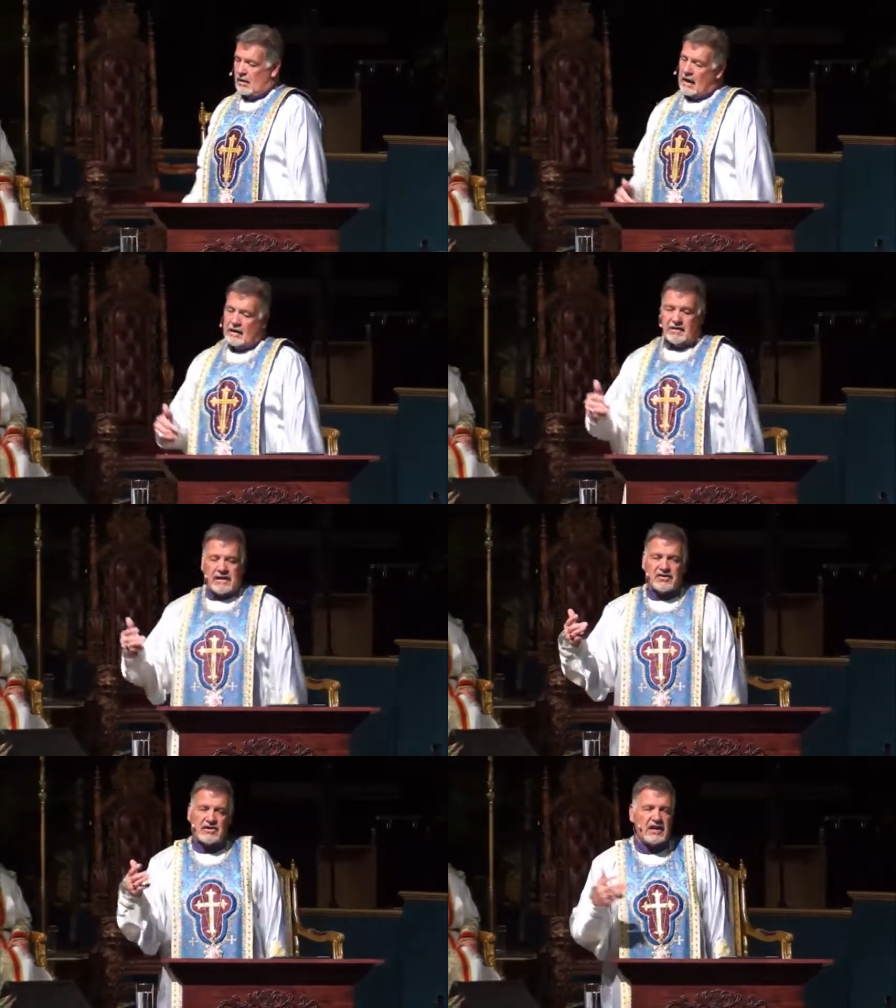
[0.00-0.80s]
and
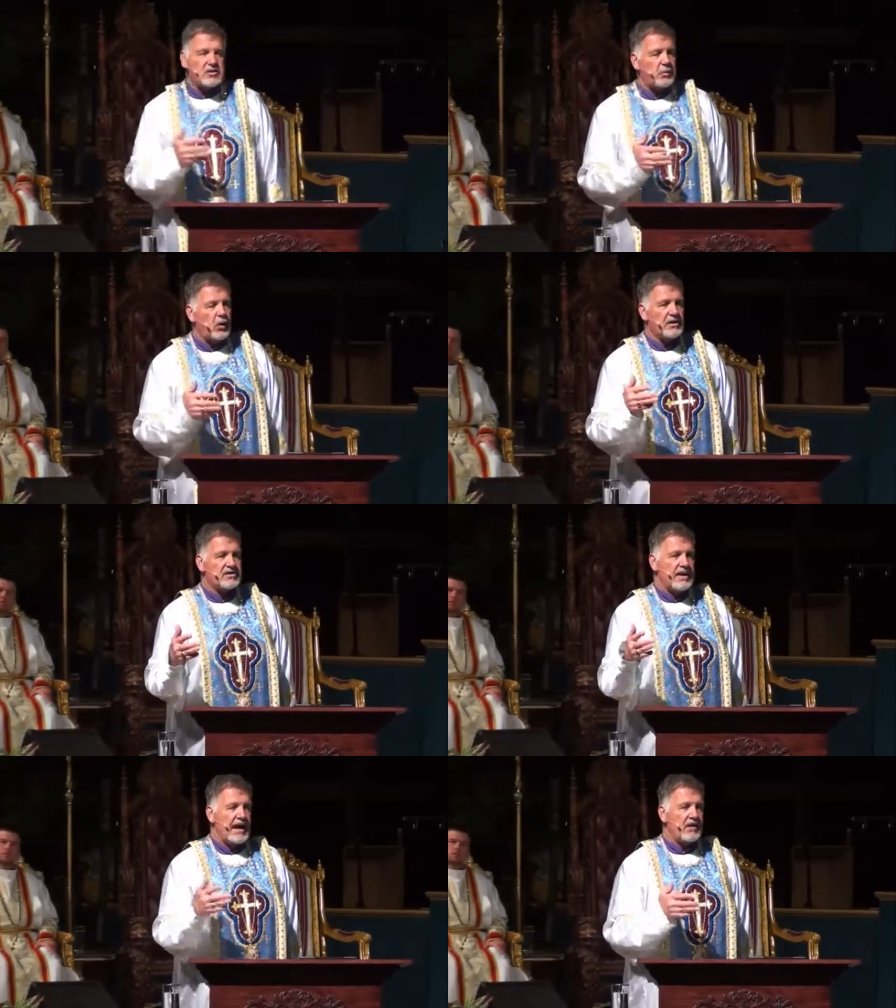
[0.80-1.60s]
this, this
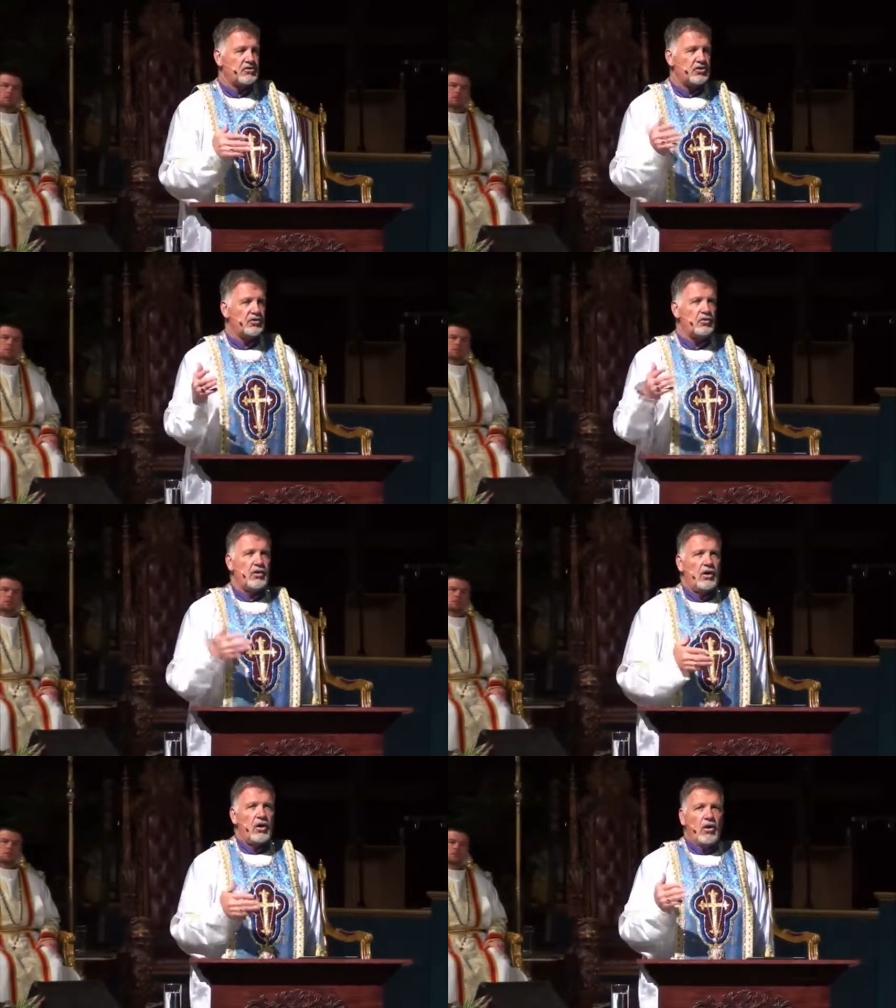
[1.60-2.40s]
boils down to
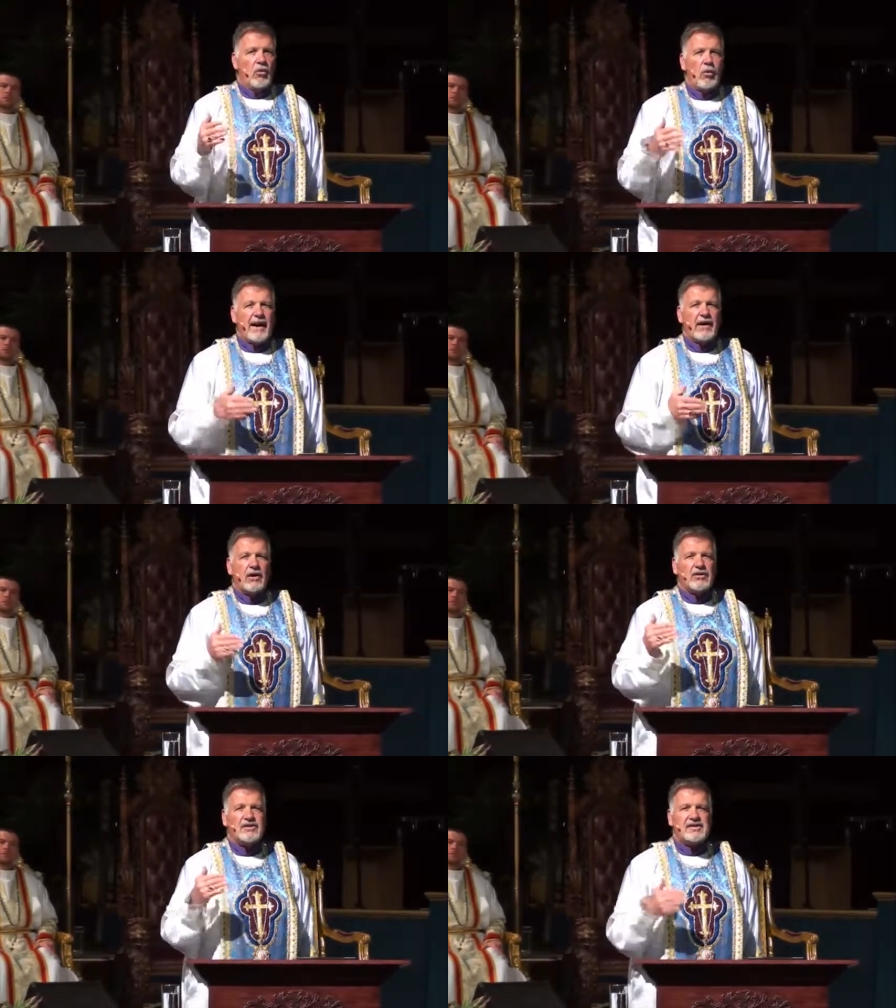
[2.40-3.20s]

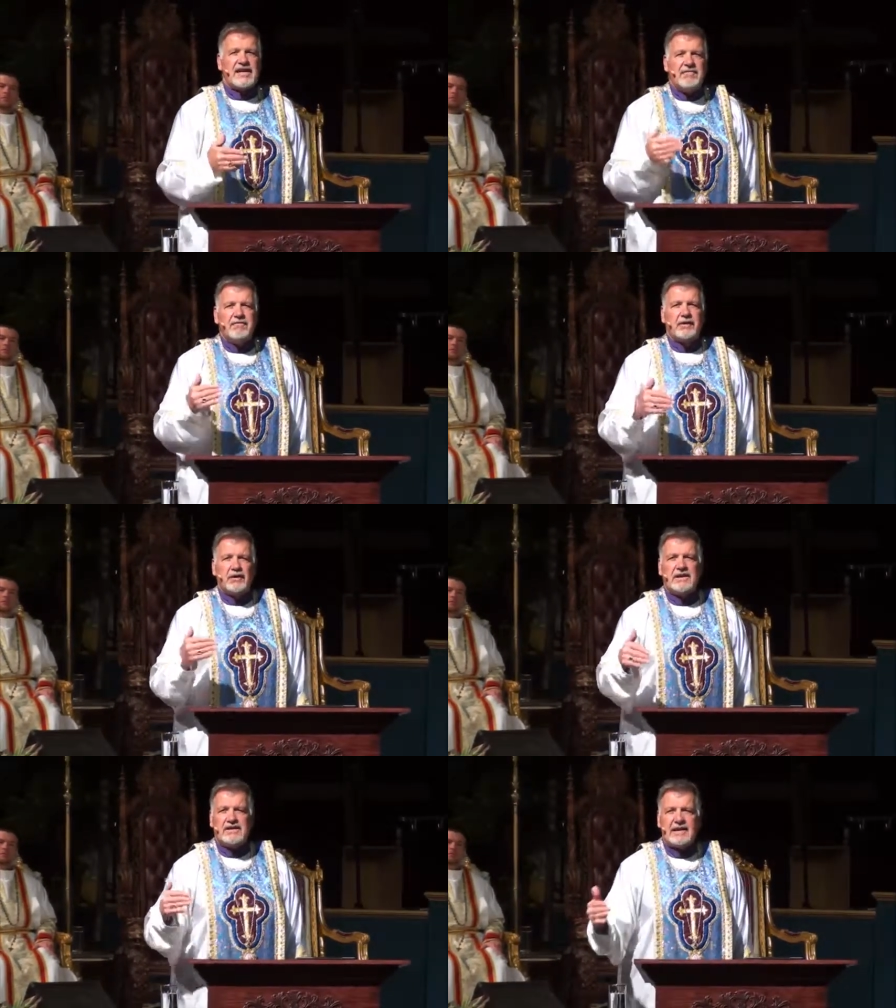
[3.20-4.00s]
where
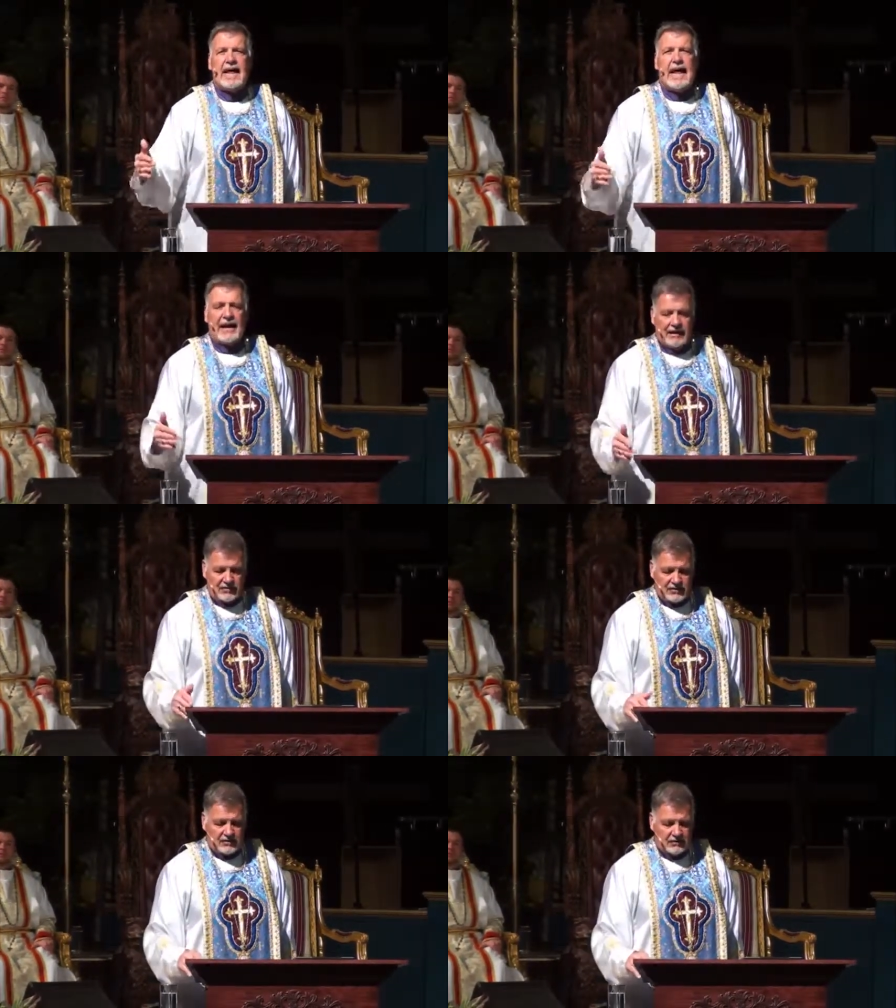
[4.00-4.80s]
sinfulness
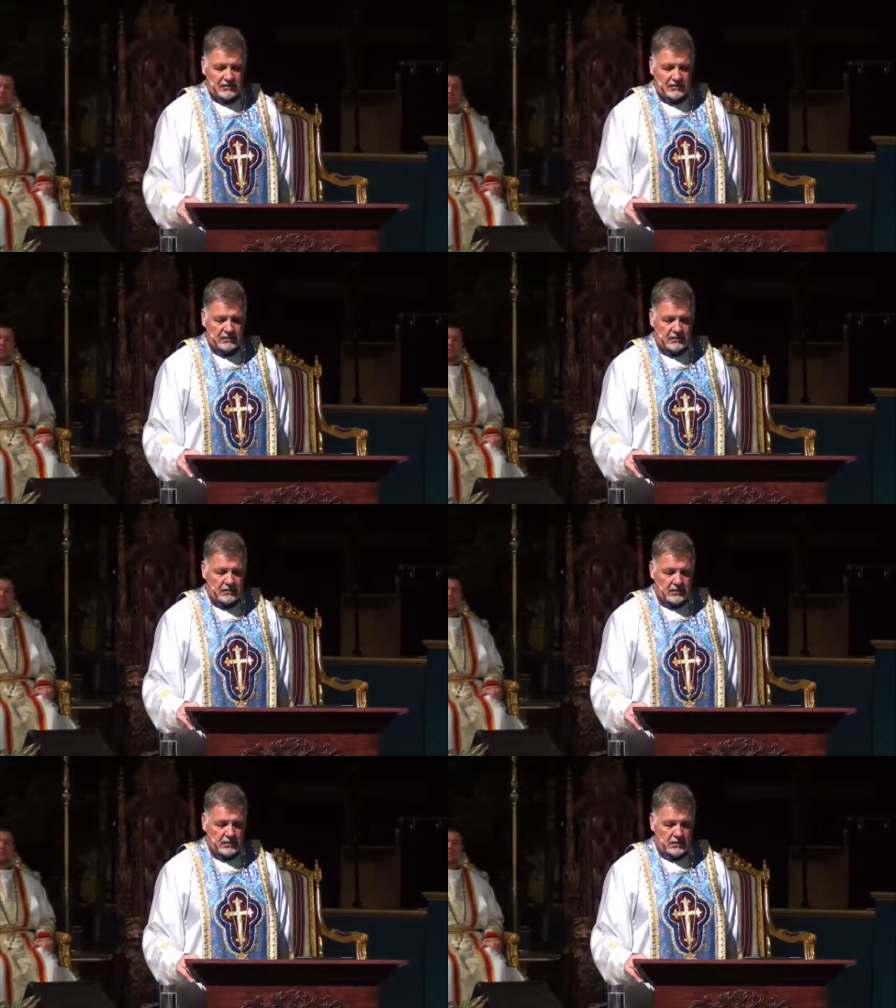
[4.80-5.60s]
lies.
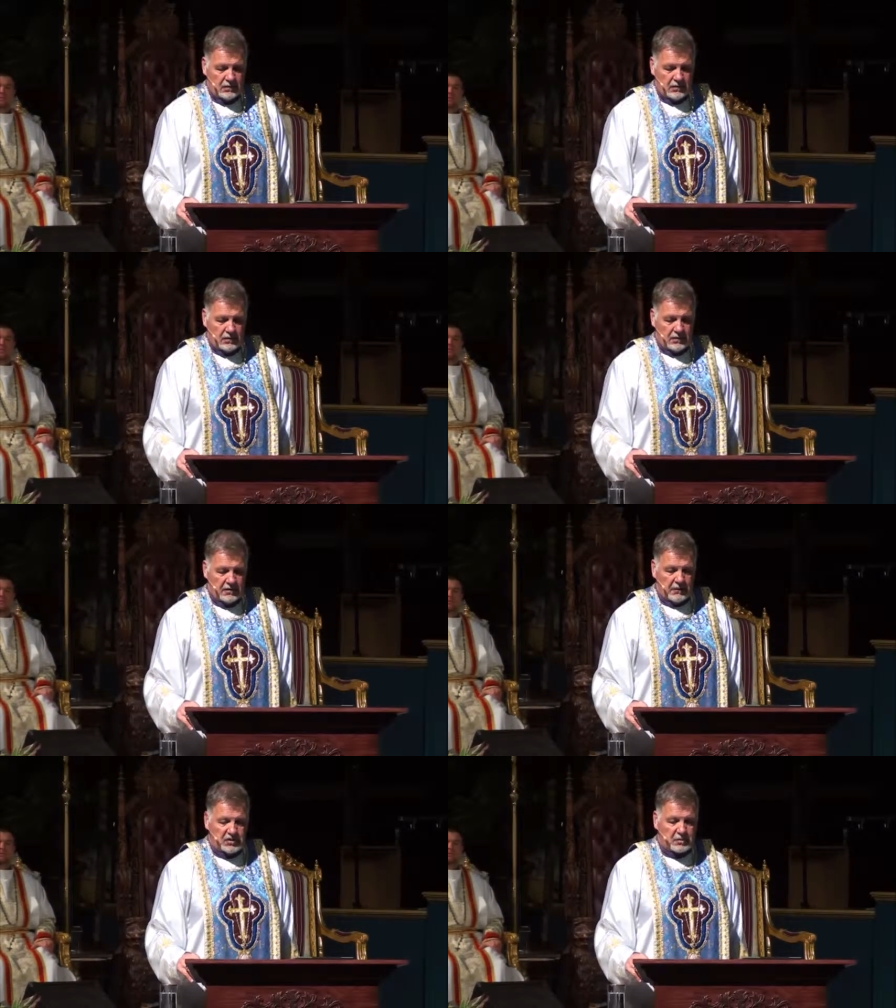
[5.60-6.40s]

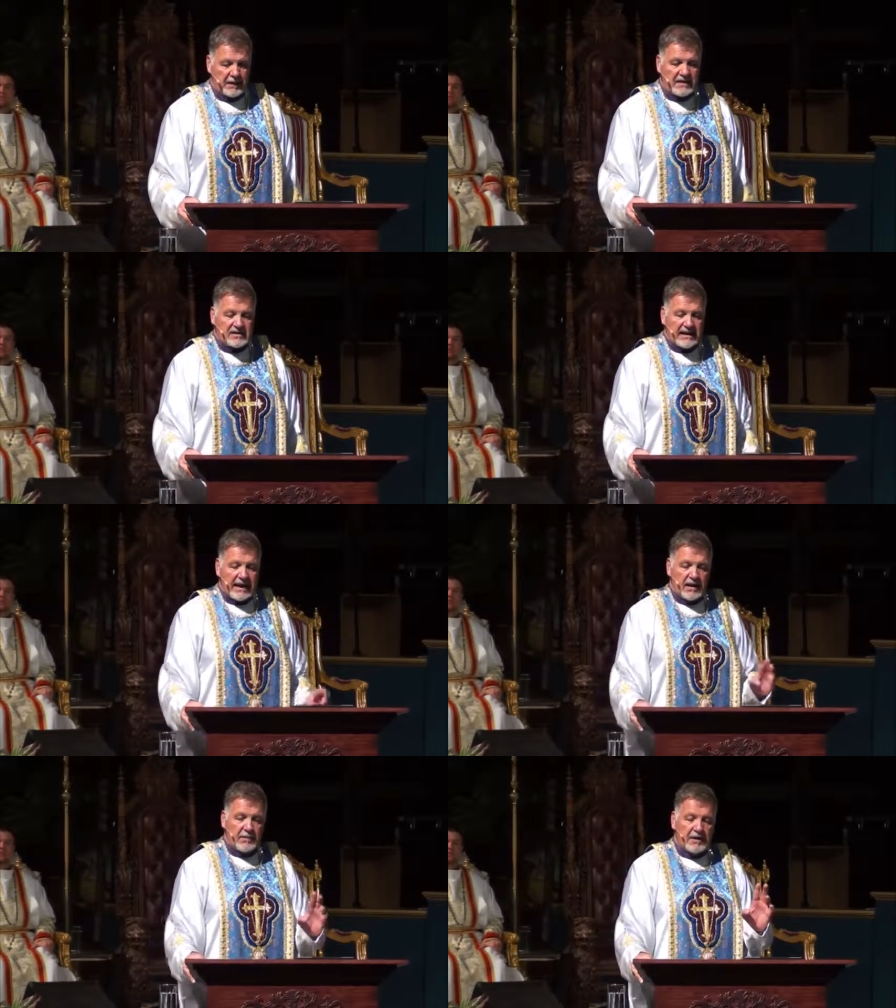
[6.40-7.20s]
The most basic
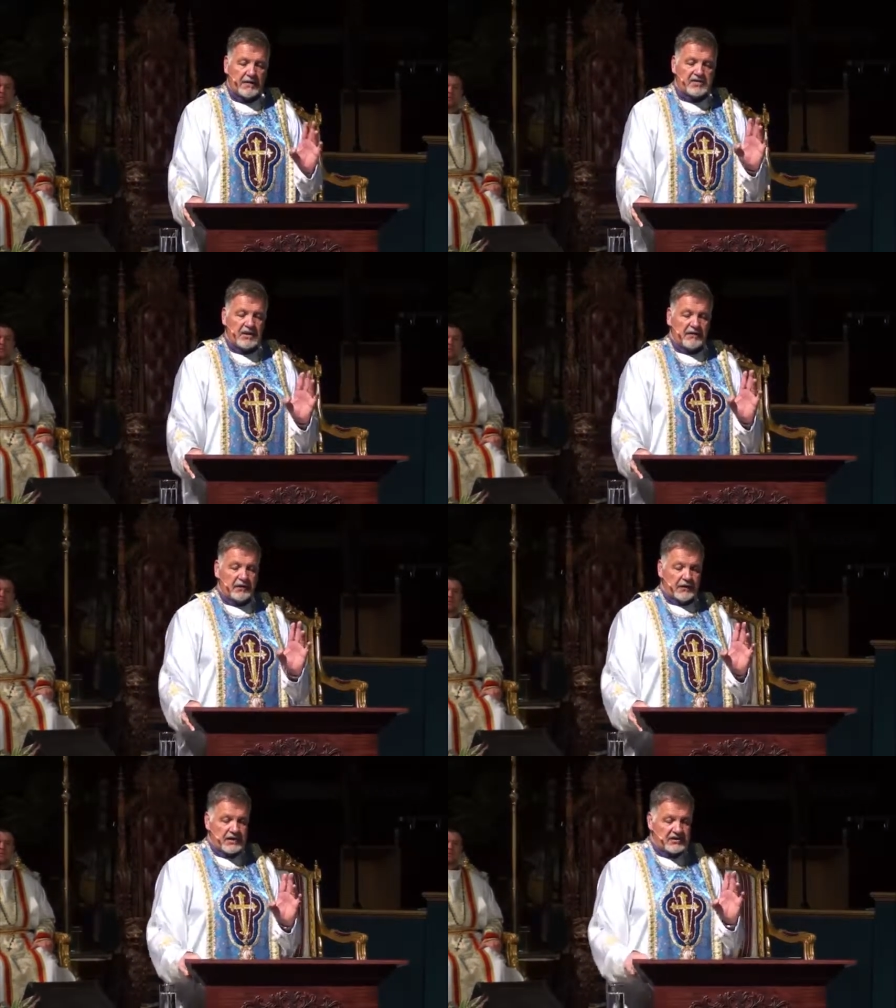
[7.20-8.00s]
element of
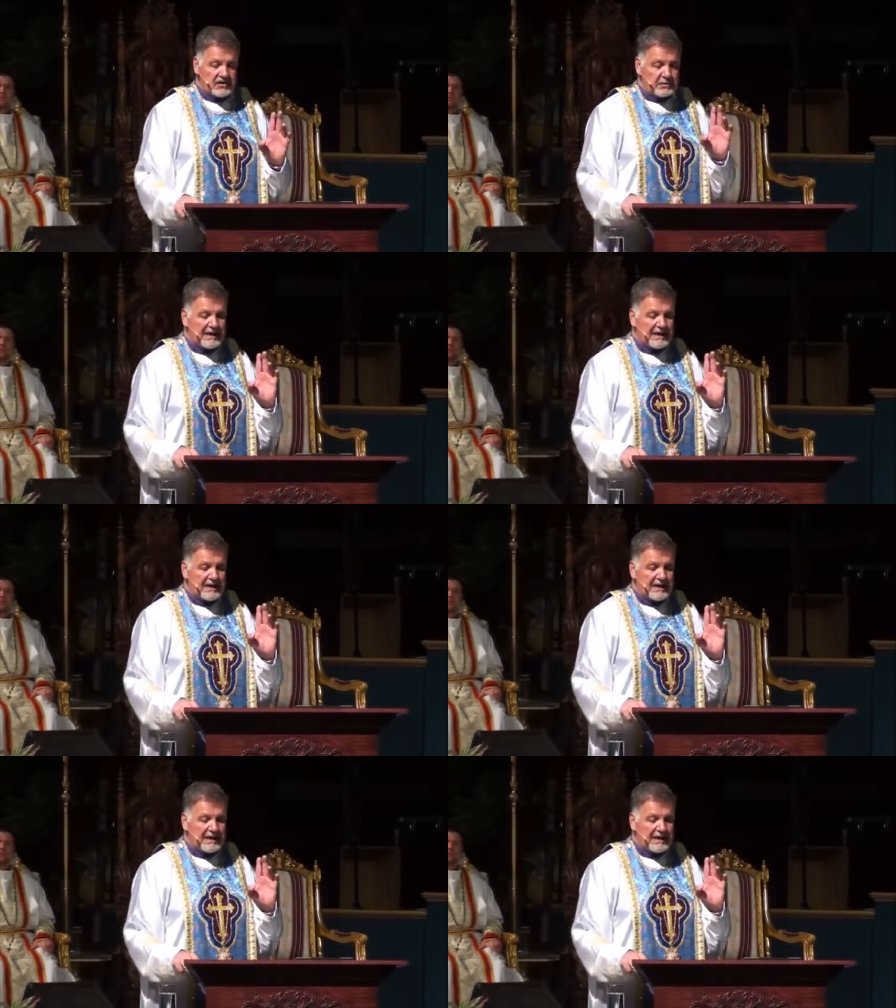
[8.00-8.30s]
sinfulness is